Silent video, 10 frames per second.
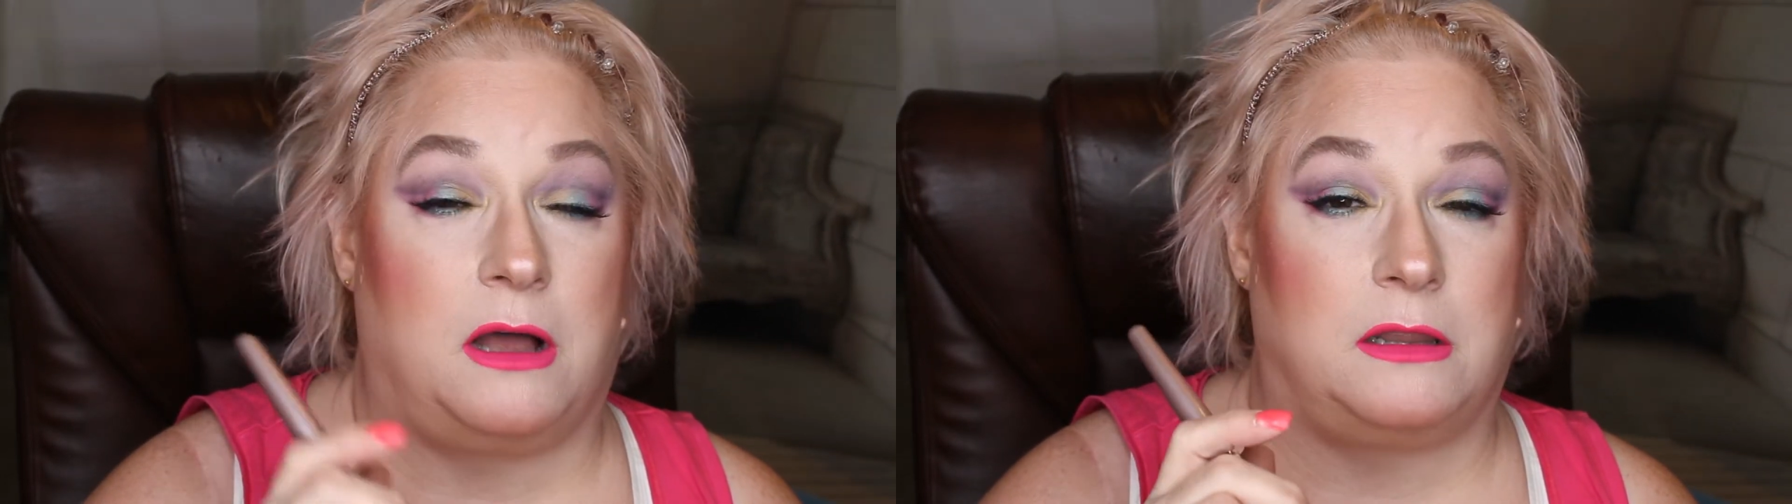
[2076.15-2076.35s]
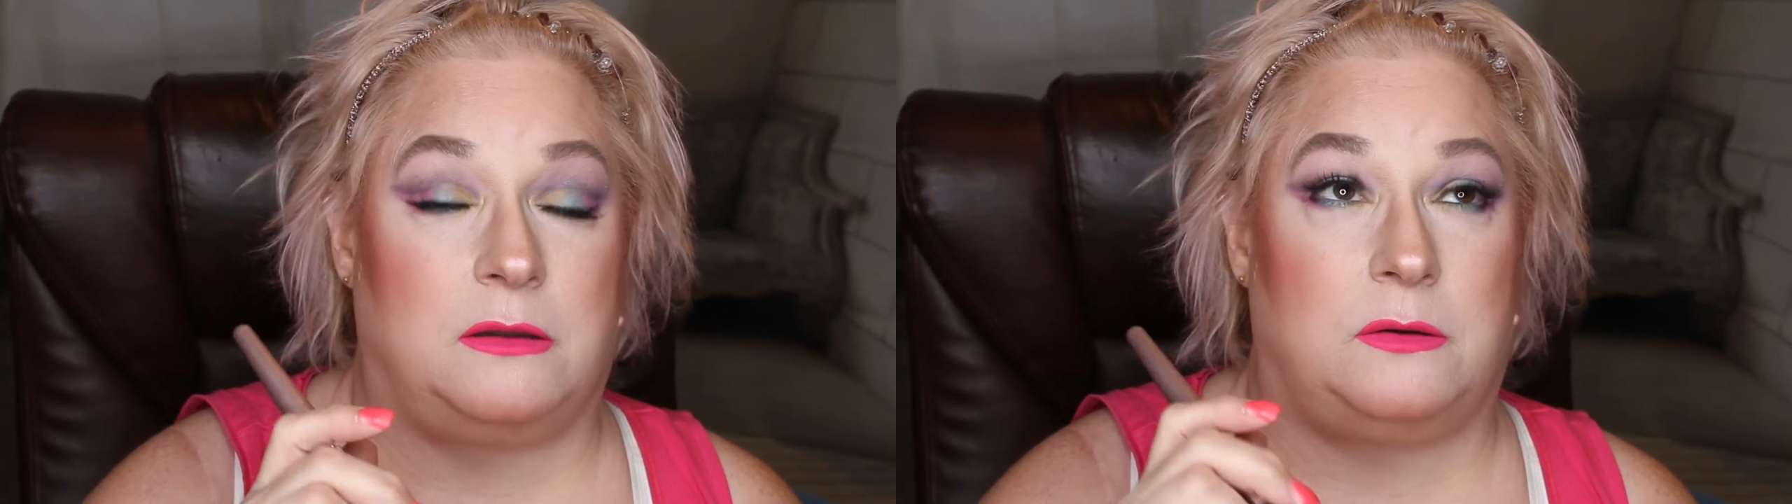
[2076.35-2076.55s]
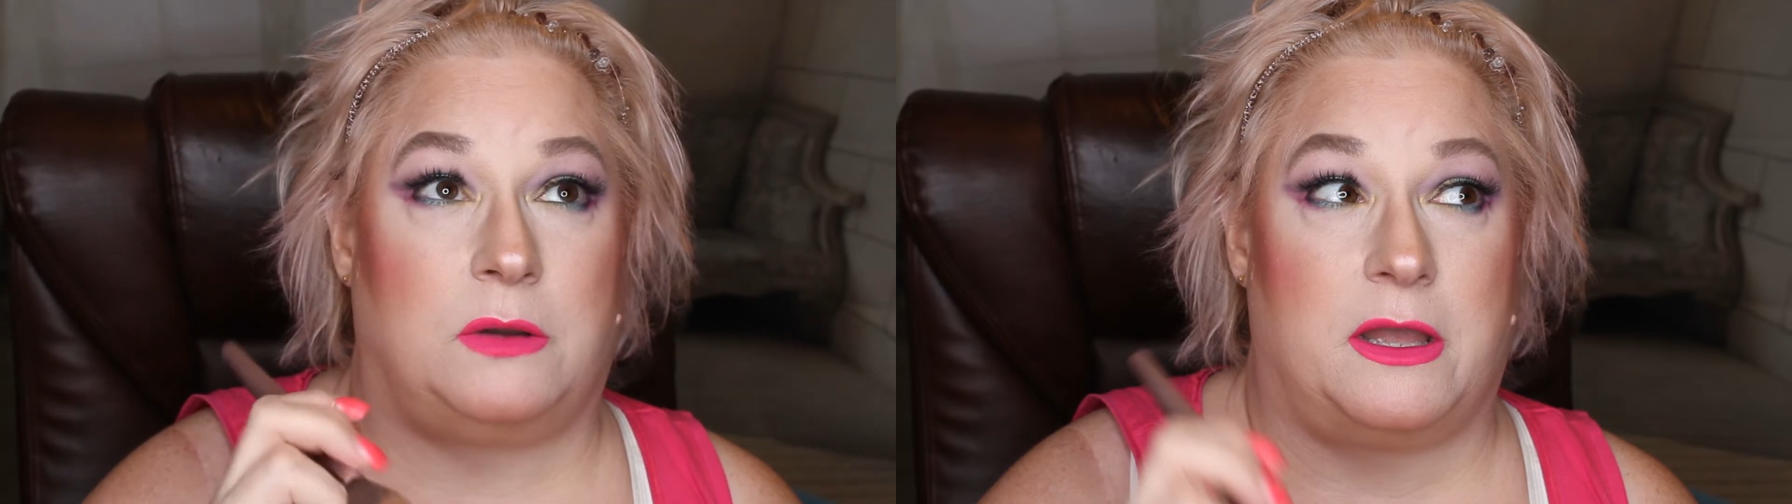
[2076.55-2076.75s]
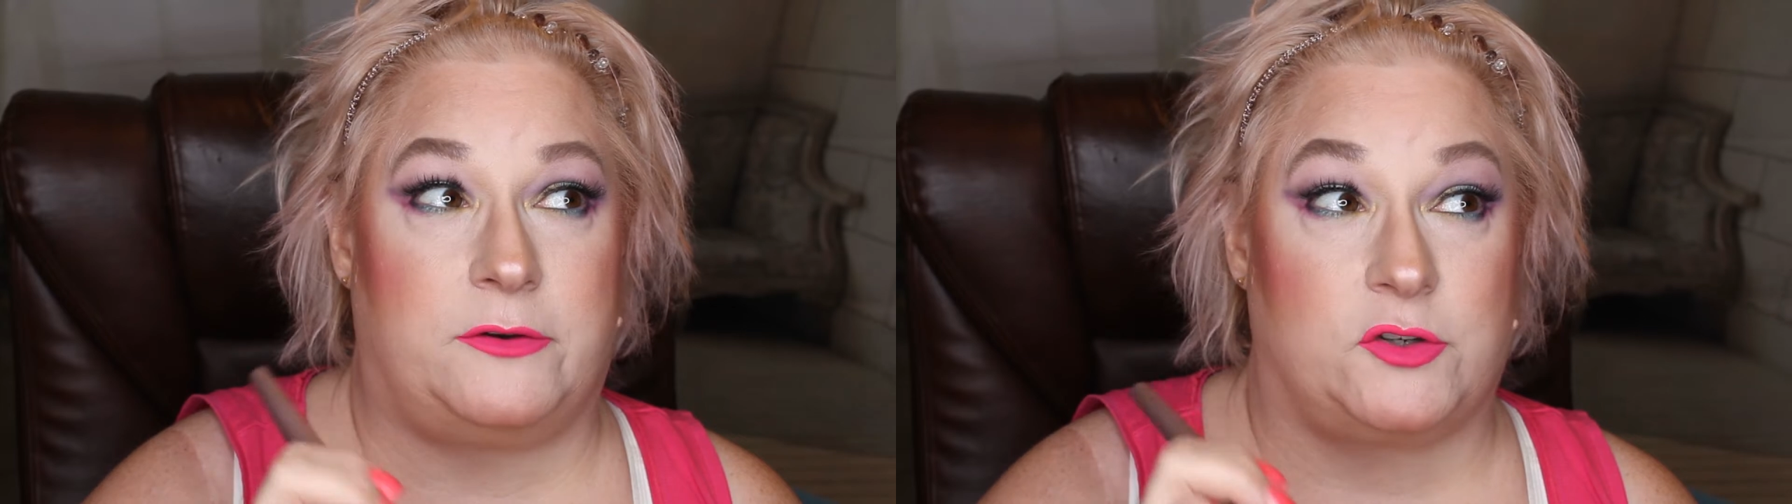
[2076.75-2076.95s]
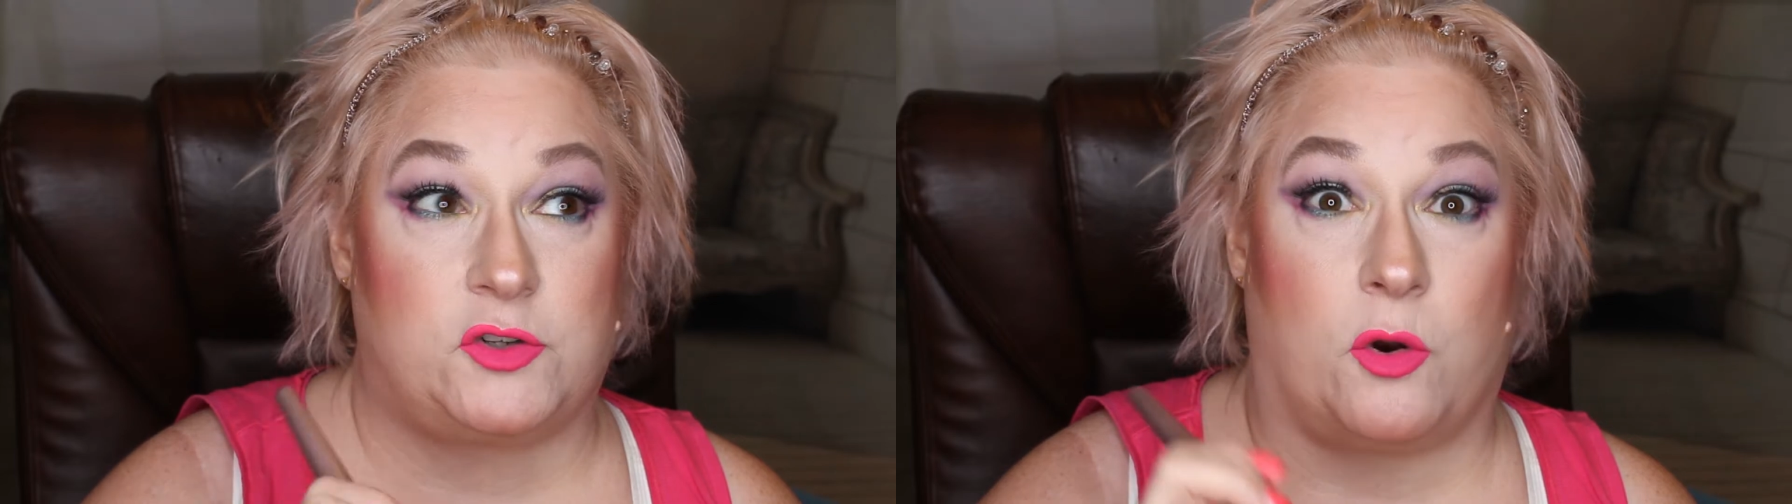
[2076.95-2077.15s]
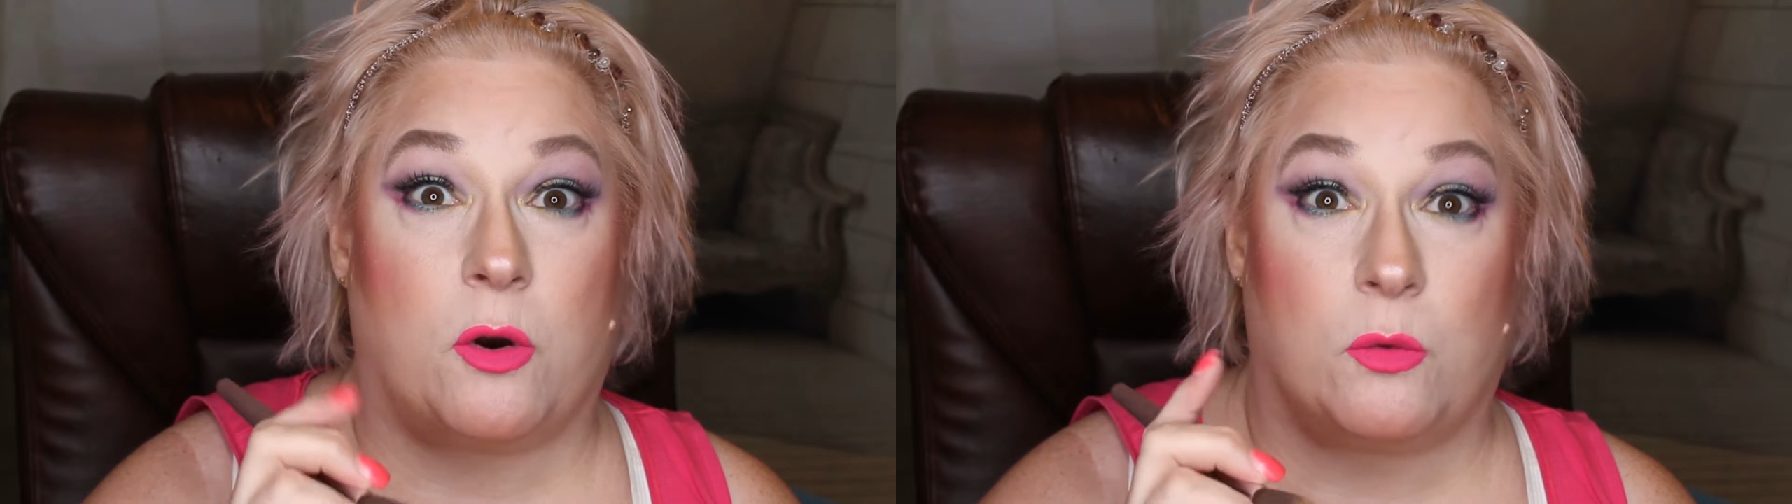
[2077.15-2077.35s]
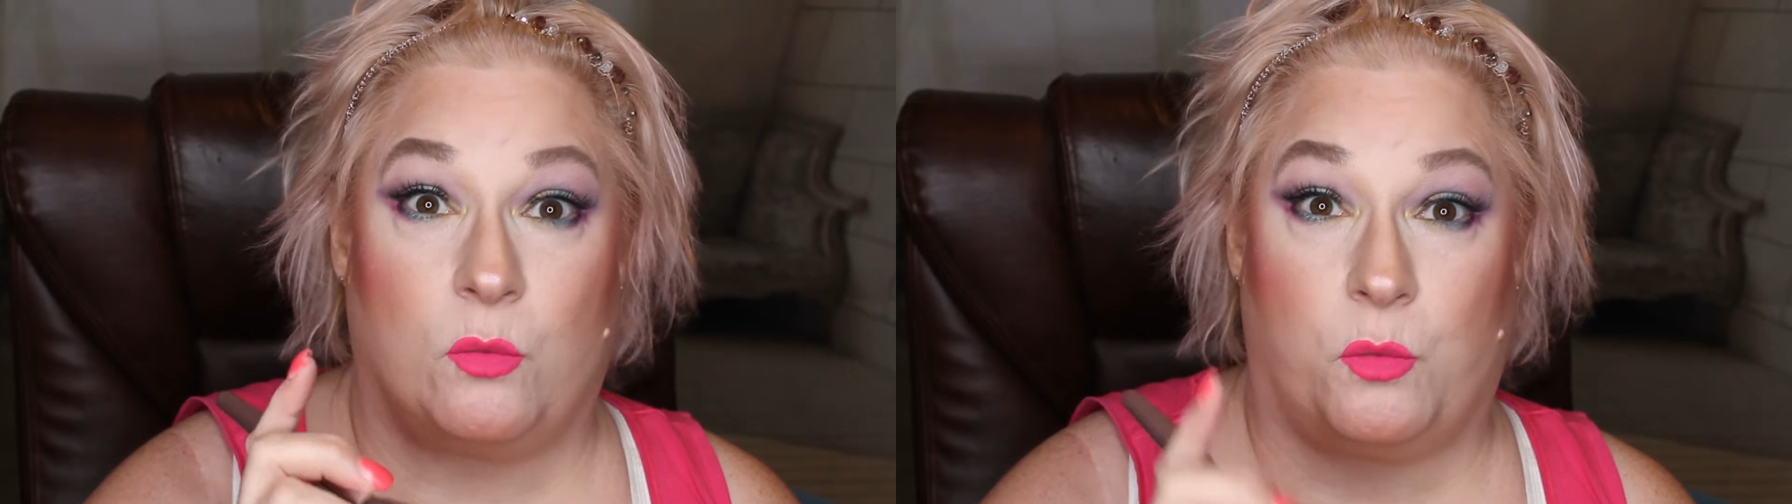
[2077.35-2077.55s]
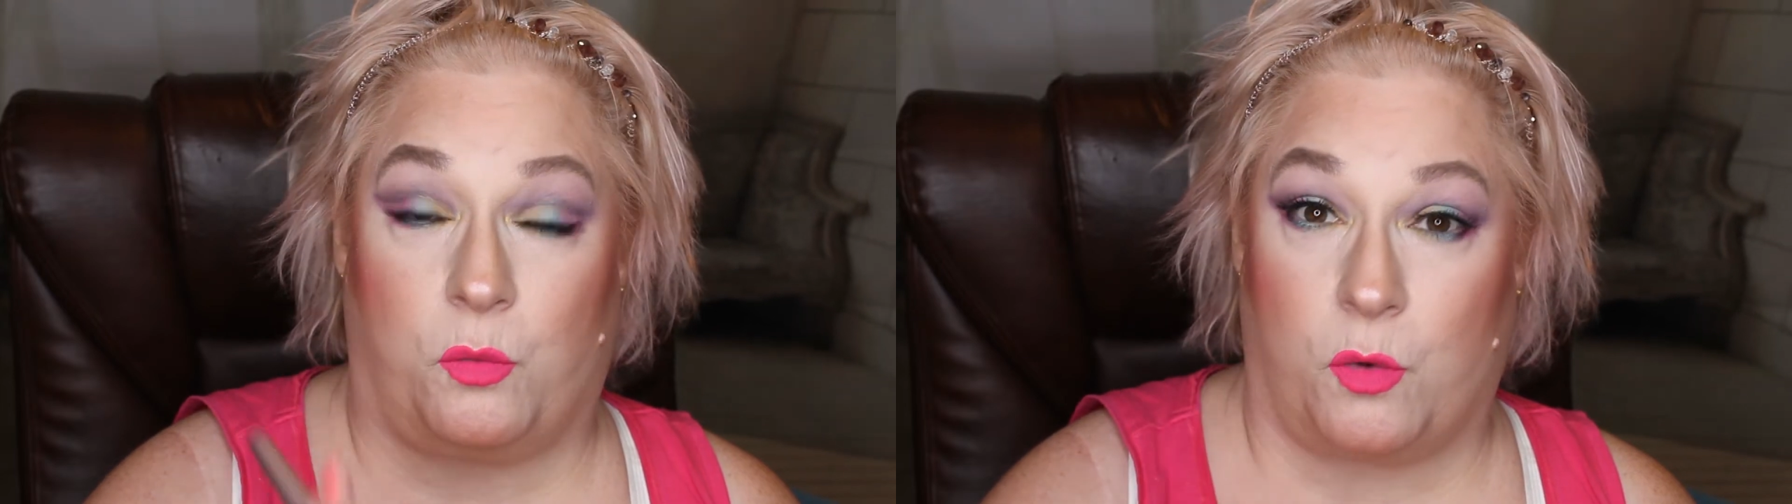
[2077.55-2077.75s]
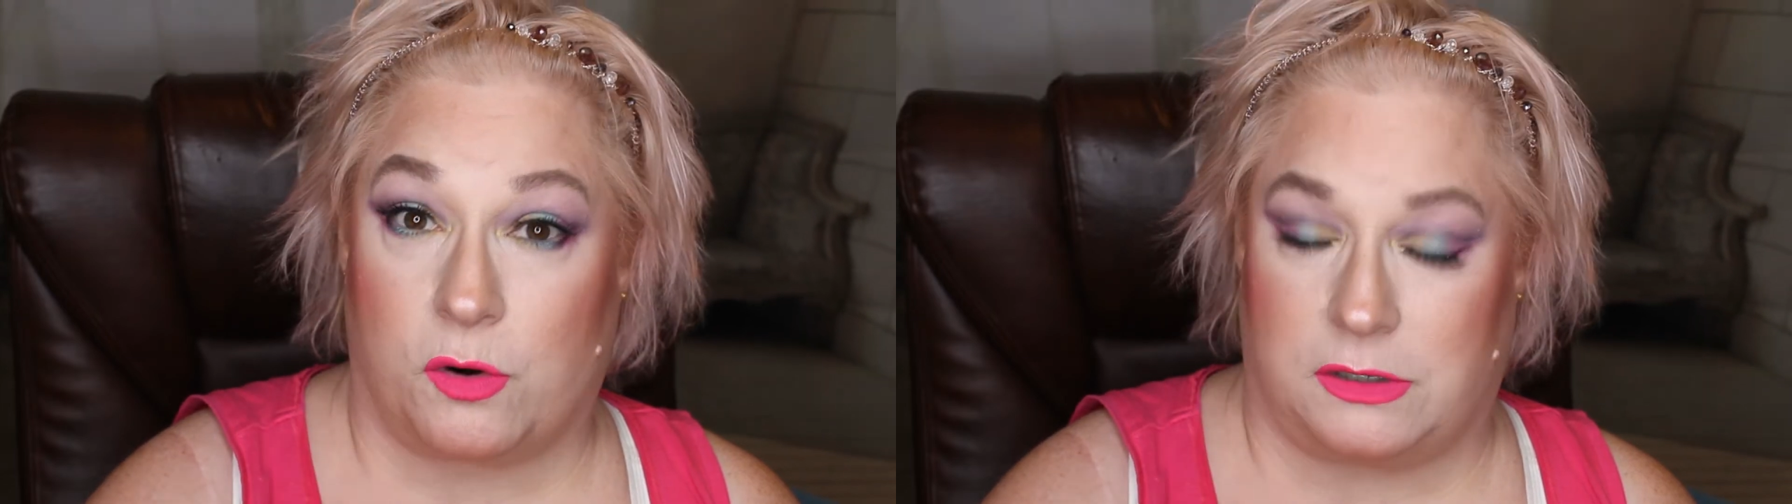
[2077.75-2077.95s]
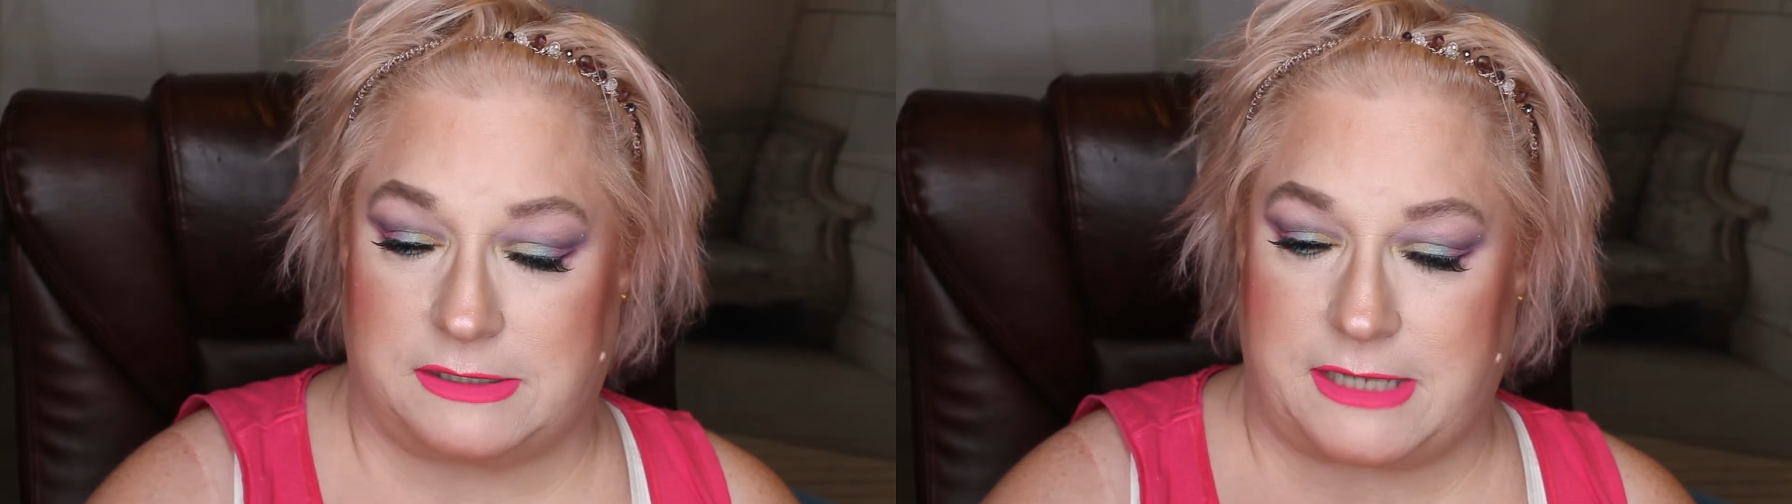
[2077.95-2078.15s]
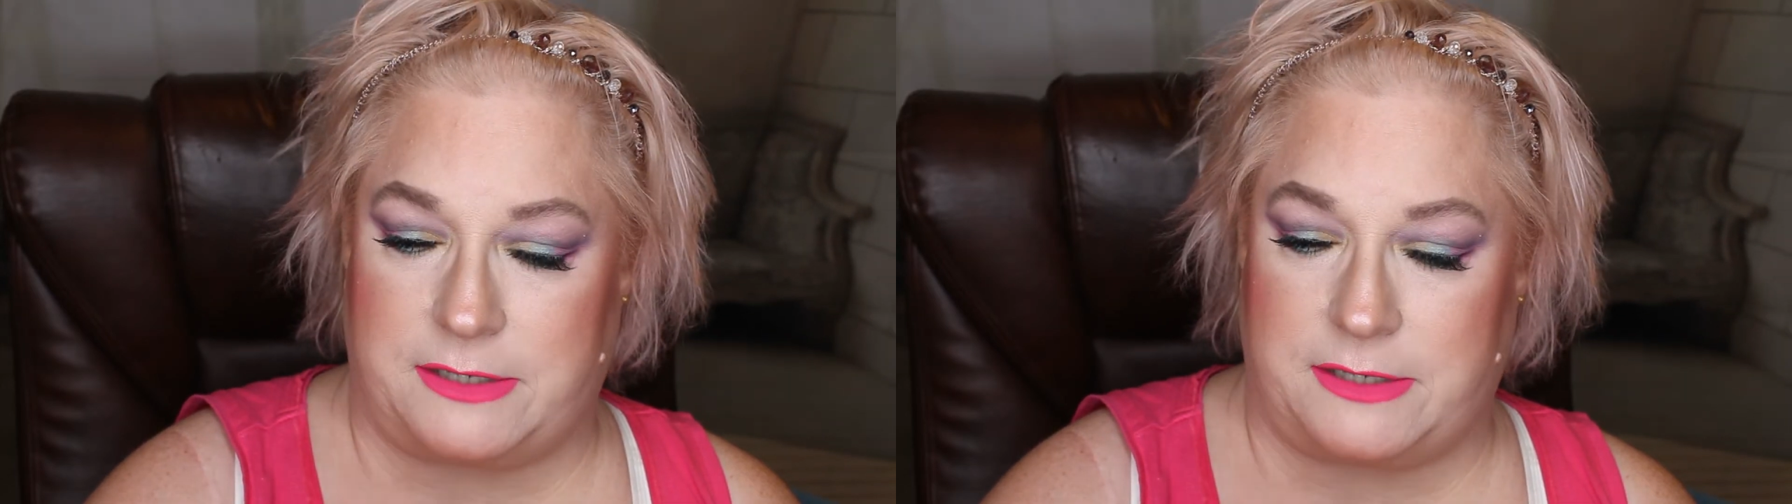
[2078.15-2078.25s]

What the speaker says: hollow_world,